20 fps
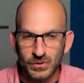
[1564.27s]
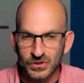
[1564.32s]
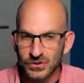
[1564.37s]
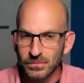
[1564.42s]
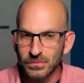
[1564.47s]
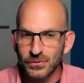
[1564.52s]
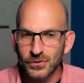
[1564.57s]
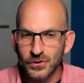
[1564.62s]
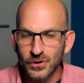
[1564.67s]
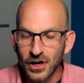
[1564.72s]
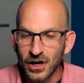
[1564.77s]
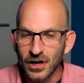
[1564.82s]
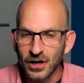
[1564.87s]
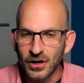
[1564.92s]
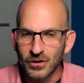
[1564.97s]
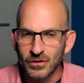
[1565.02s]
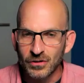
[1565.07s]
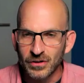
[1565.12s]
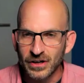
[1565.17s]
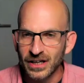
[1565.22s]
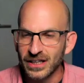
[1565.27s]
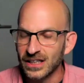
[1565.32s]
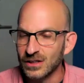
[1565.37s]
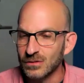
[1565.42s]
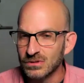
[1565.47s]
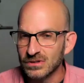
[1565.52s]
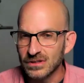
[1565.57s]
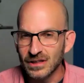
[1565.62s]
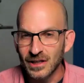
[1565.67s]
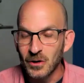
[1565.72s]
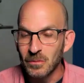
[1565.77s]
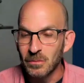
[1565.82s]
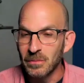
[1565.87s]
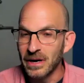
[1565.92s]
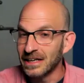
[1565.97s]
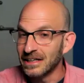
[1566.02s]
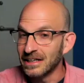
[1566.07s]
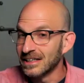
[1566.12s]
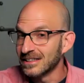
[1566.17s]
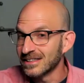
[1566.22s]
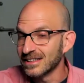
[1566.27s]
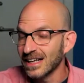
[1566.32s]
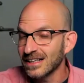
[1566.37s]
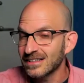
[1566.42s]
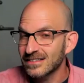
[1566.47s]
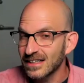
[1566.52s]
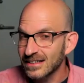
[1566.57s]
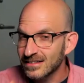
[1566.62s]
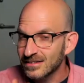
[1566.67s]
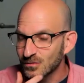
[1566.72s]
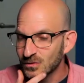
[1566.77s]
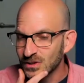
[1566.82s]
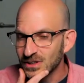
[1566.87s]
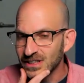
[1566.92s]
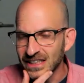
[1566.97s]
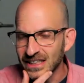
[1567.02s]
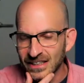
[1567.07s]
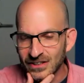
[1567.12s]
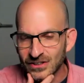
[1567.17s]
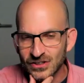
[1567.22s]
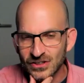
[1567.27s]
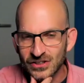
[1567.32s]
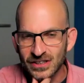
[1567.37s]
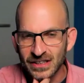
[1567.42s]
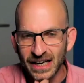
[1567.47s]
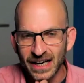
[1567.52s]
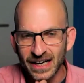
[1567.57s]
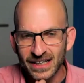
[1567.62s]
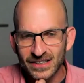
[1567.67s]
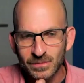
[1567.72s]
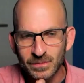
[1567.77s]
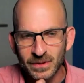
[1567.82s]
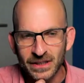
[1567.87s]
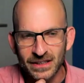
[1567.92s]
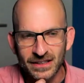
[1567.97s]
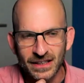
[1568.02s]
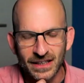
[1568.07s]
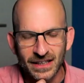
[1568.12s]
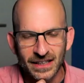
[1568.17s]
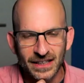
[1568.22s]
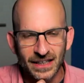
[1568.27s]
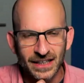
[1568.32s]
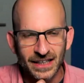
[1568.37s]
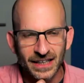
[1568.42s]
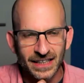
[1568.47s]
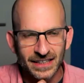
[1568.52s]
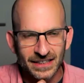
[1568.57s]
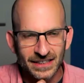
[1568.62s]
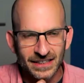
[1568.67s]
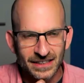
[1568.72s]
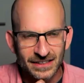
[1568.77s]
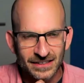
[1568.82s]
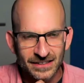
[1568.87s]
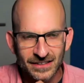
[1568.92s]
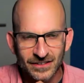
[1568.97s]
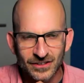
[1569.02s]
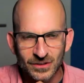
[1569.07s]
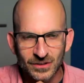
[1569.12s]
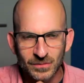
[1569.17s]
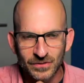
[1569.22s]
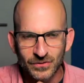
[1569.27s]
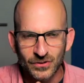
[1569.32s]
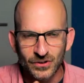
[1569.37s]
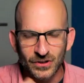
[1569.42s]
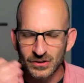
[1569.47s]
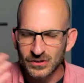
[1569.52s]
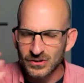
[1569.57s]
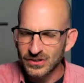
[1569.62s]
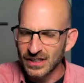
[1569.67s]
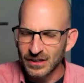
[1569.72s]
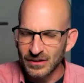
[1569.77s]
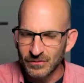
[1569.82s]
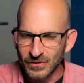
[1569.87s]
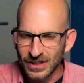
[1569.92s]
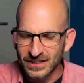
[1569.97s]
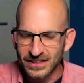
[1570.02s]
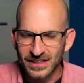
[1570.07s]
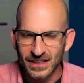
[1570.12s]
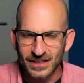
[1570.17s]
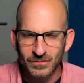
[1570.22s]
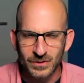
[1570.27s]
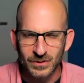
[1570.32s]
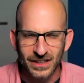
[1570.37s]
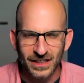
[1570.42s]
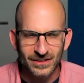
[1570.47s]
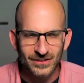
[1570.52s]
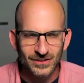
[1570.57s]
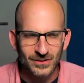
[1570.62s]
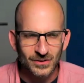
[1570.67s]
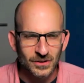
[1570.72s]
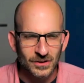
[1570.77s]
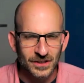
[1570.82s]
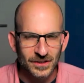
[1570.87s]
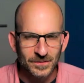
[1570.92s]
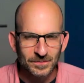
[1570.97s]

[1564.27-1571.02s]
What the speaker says: a pro and he was low maintenance. And that's a really interesting aspect that I hadn't considered before. You said it resonated with that story.